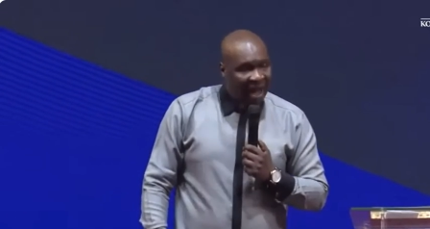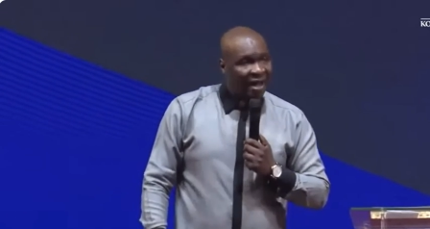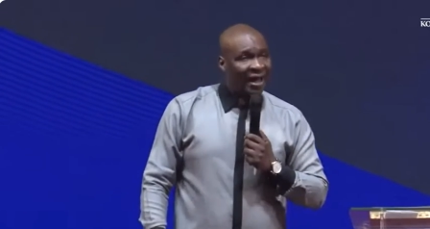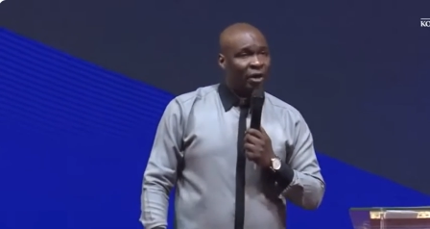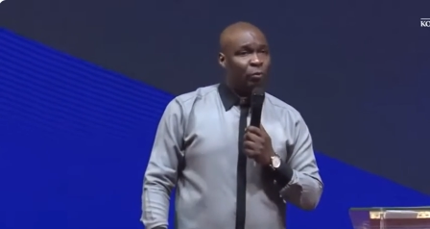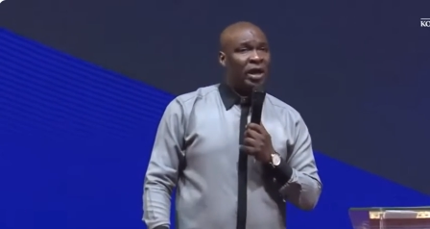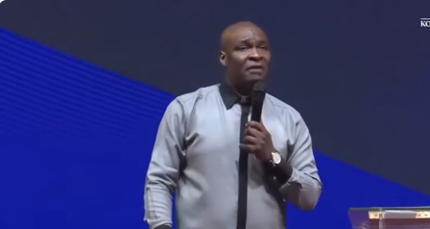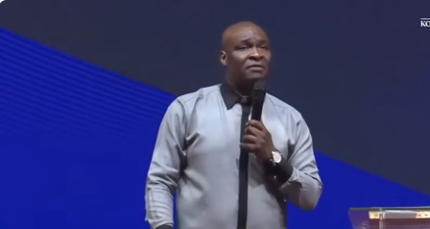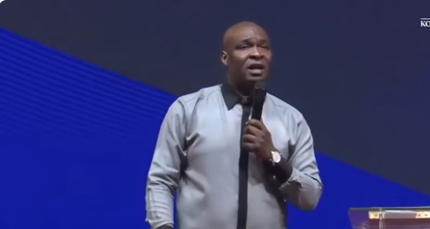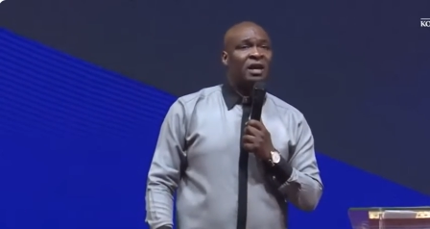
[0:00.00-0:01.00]
And like we
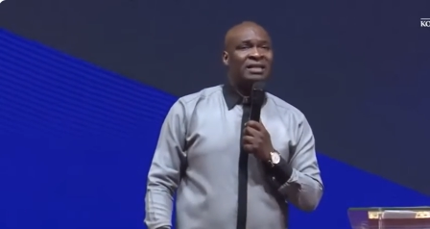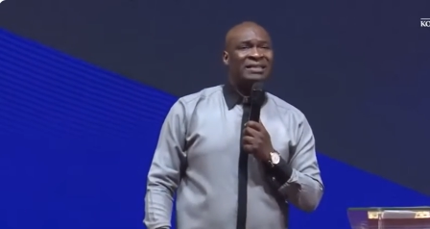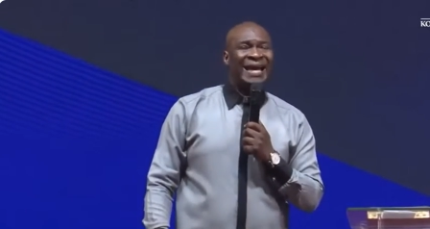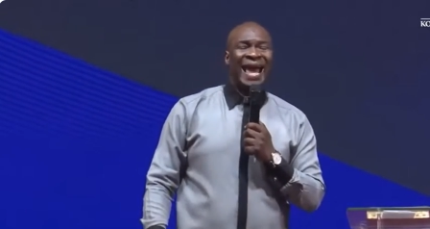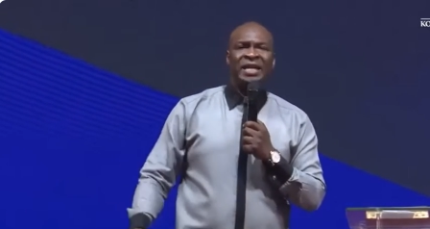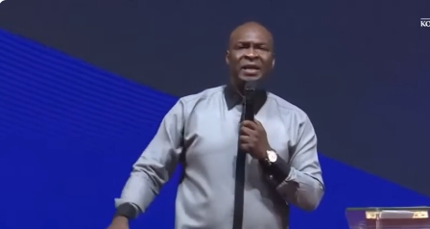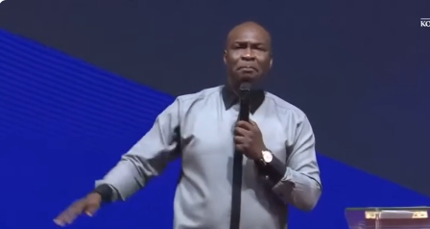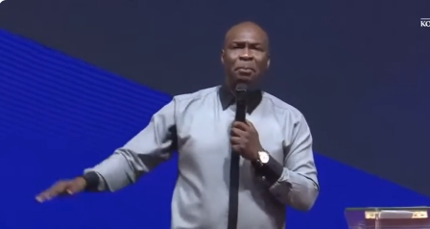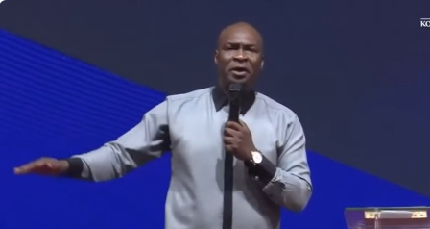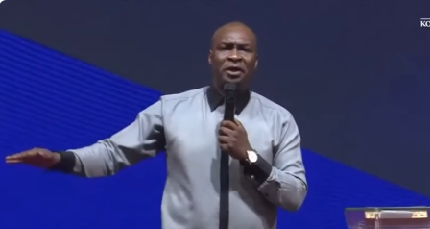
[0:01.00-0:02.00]
have learned,
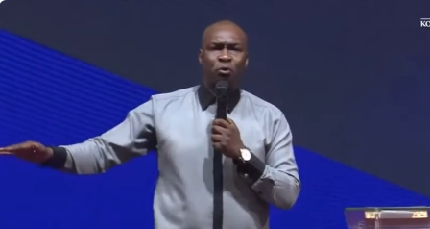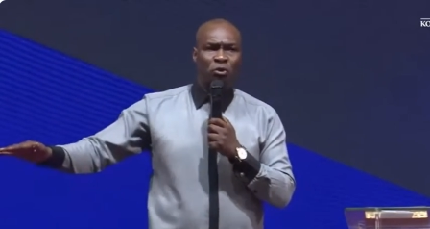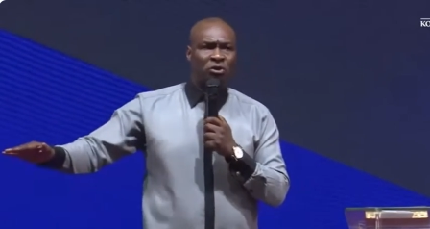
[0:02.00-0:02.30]
anybody who